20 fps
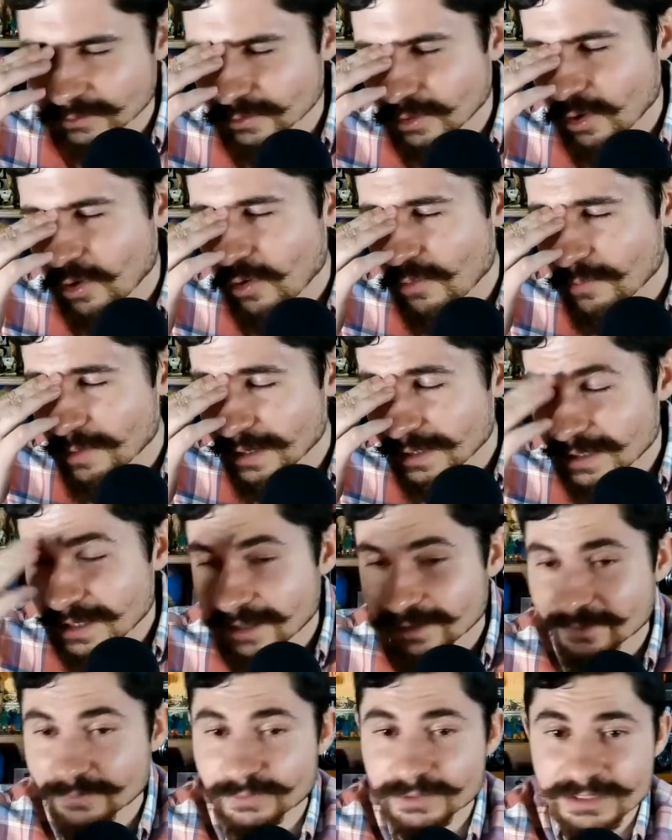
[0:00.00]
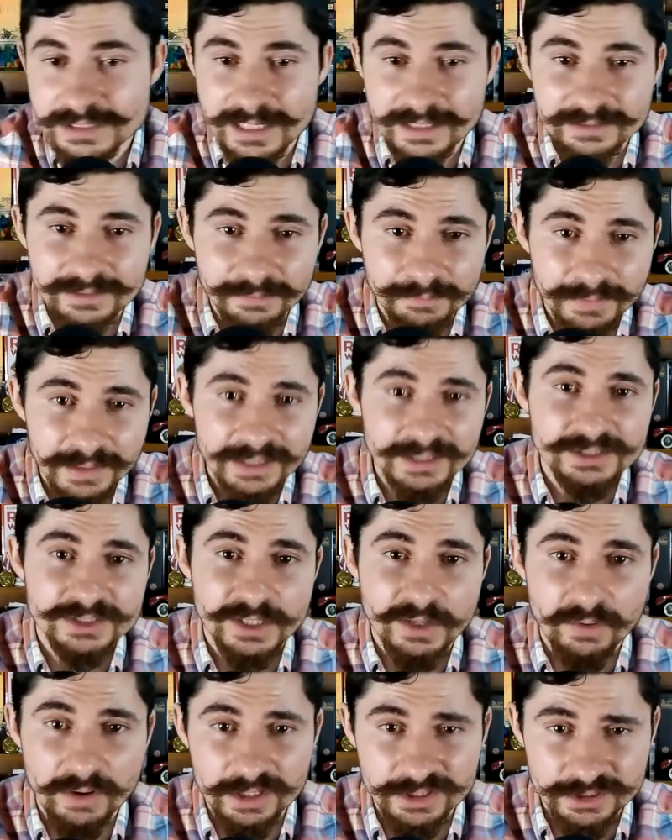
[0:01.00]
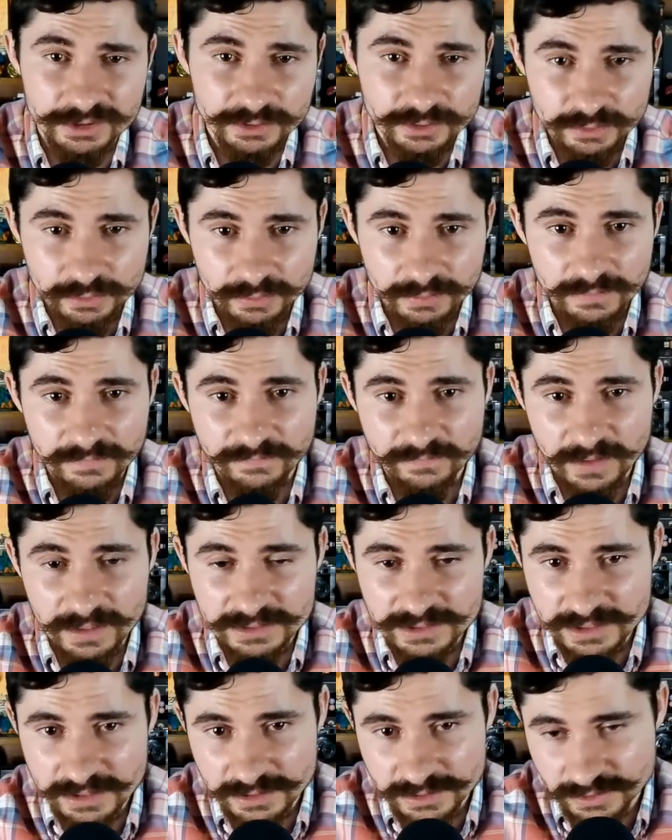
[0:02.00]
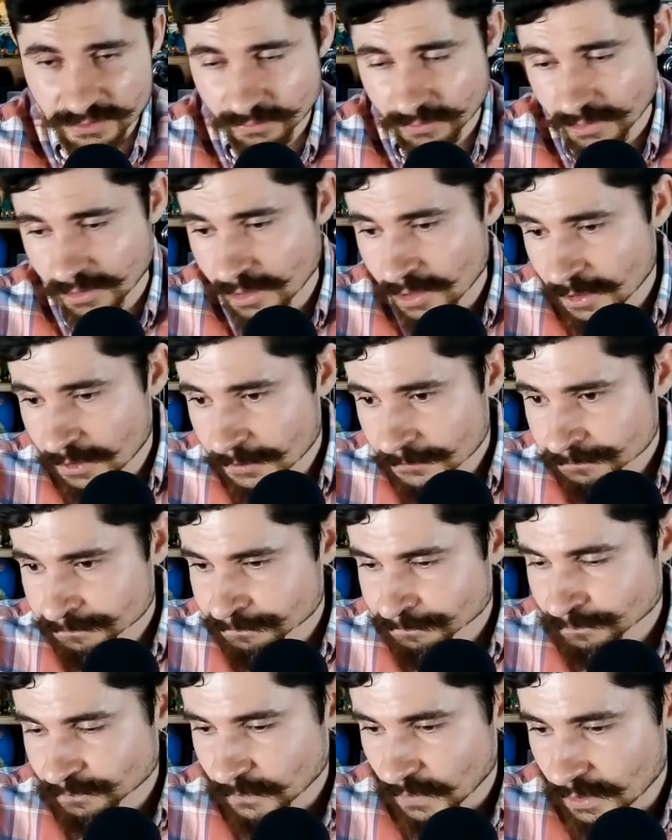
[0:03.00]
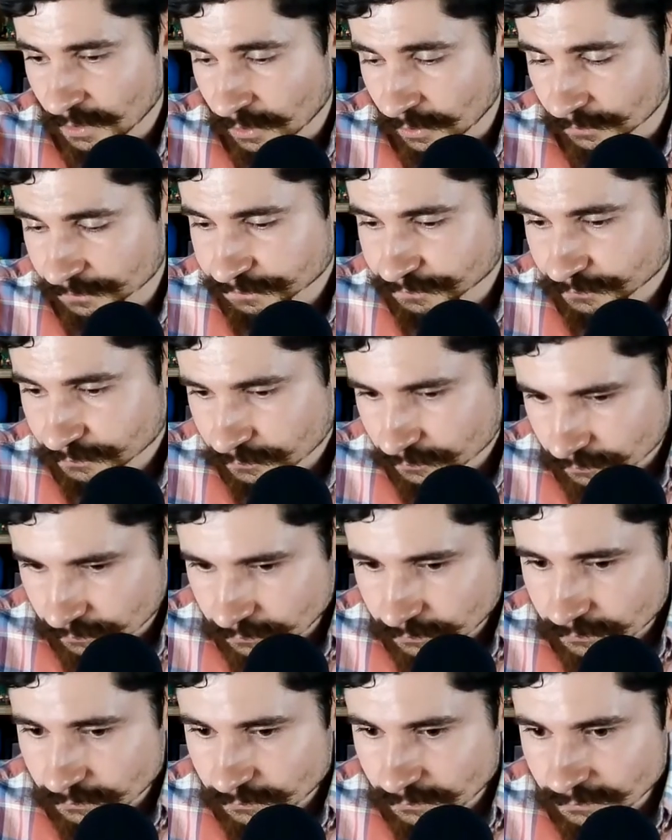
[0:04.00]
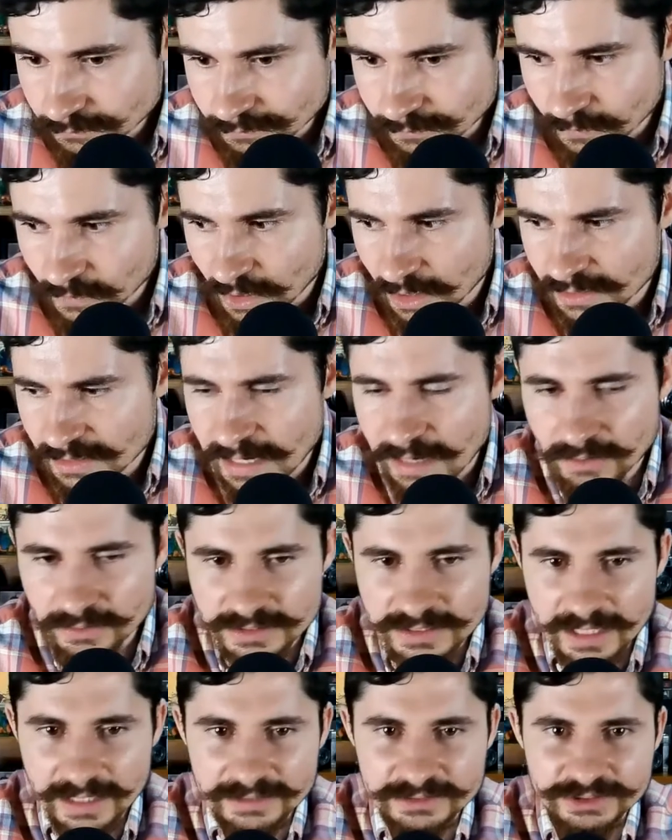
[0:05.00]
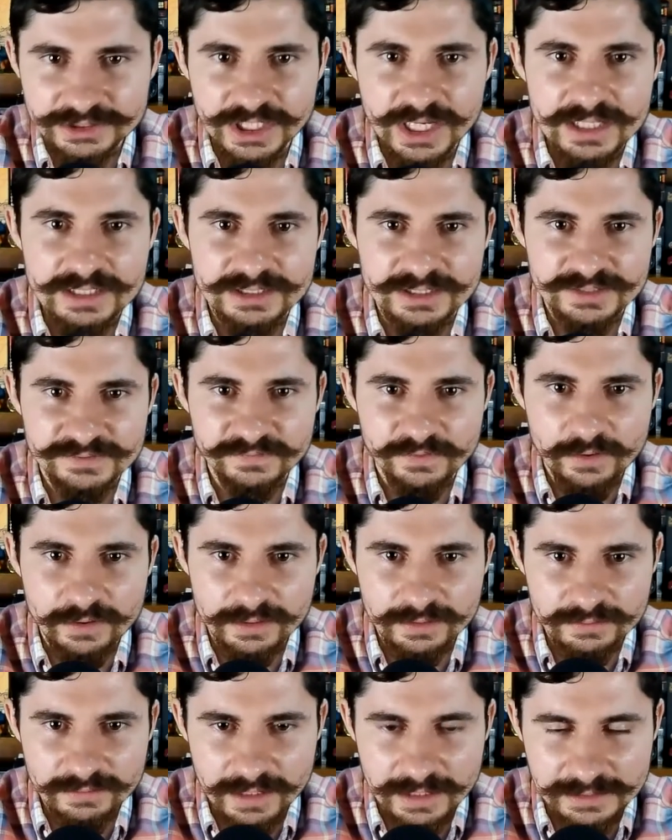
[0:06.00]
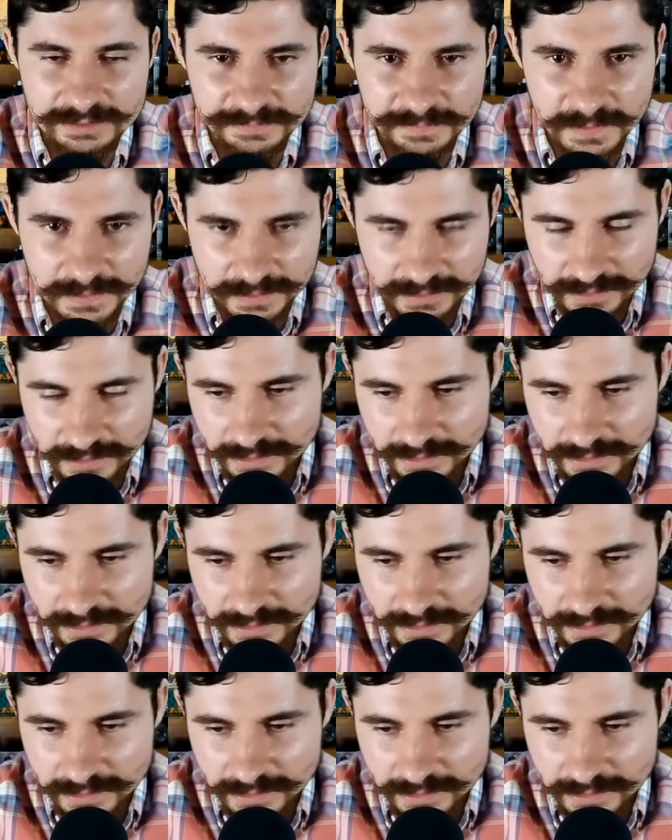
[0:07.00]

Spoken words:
Oh my god, it was like the biggest crash in Tour de France history, And I was like, Jesus fucking Christ, man.